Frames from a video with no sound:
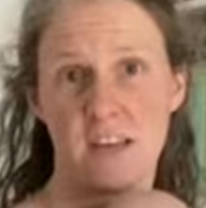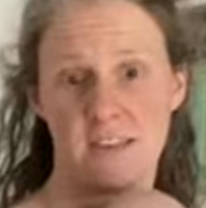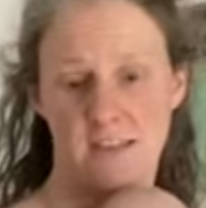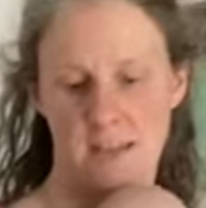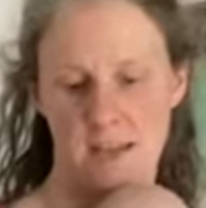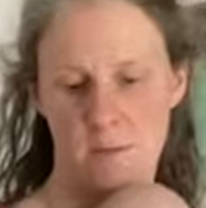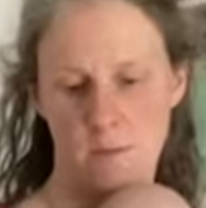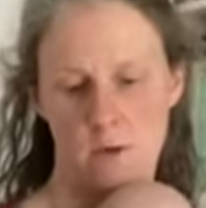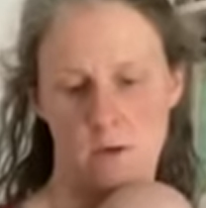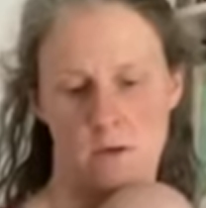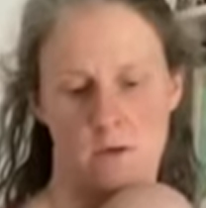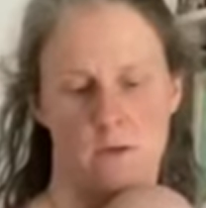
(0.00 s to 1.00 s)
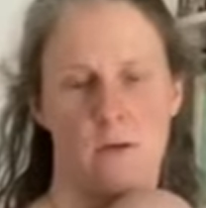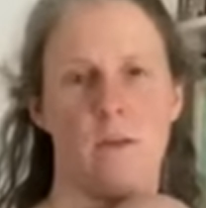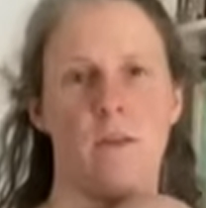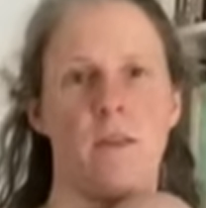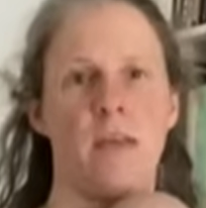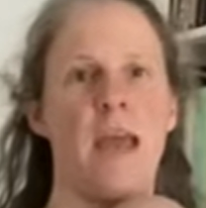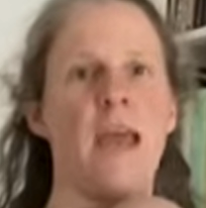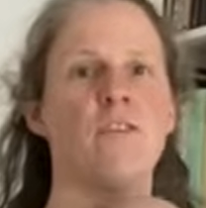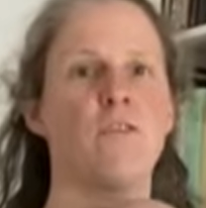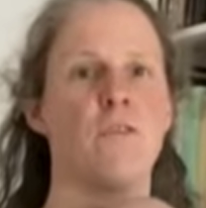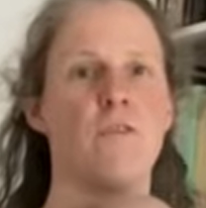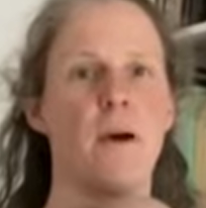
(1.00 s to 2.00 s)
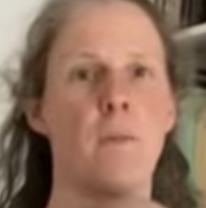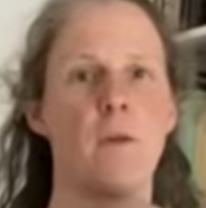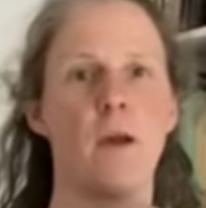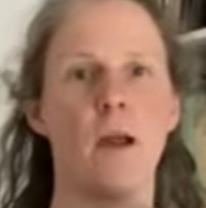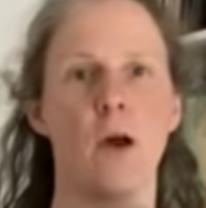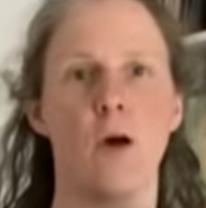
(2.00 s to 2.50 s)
seam, the edge of the fabric,